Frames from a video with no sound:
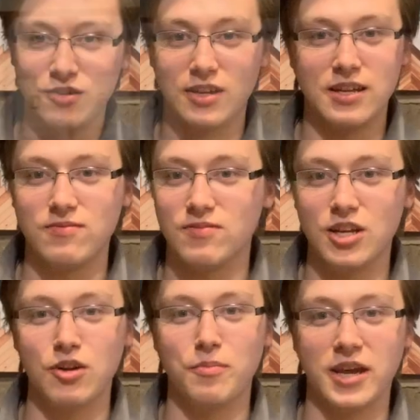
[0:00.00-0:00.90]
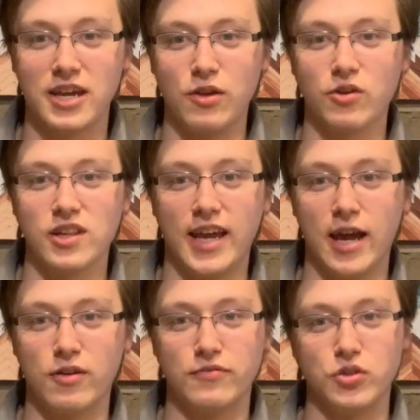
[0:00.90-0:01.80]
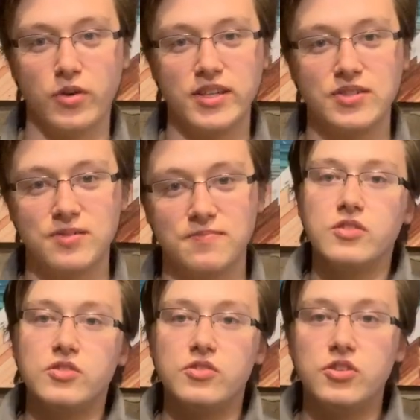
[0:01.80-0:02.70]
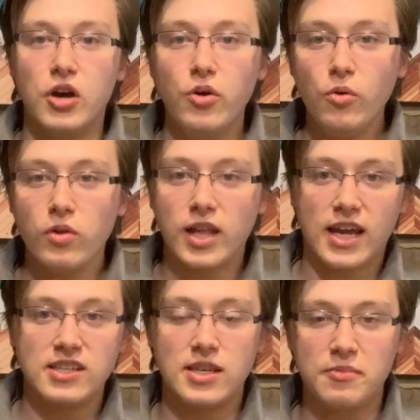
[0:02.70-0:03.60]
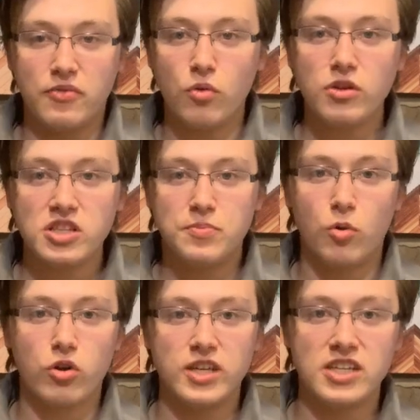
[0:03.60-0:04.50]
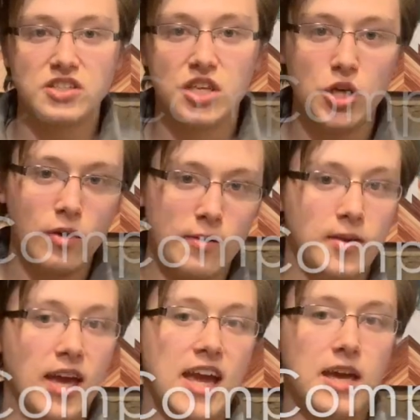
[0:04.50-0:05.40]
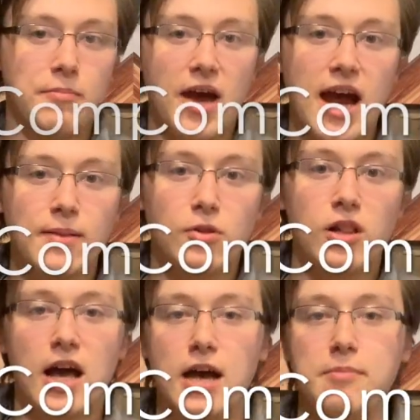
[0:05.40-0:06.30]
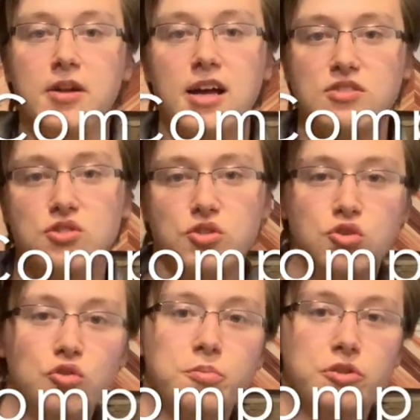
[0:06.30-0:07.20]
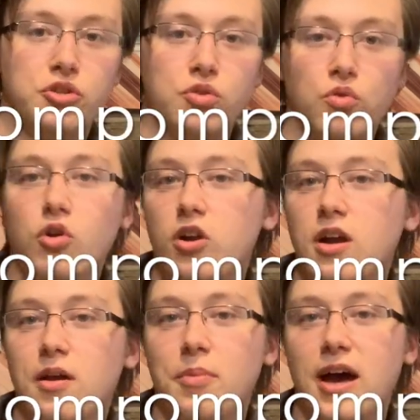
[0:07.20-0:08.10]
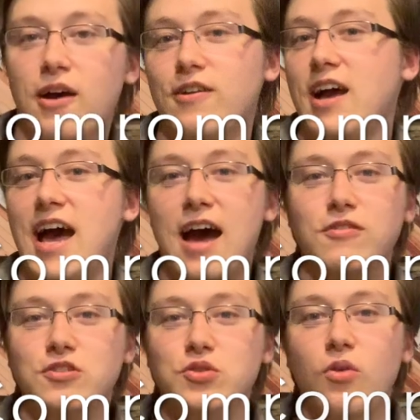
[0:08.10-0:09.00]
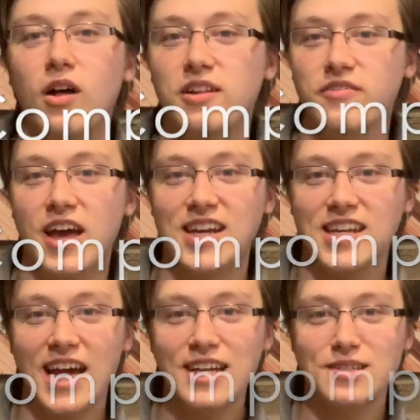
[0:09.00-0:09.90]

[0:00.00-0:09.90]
can you know pick your layout of choice. So, like I said before, this board is QMK compatible. I'm not super sure about how to do all of that yet,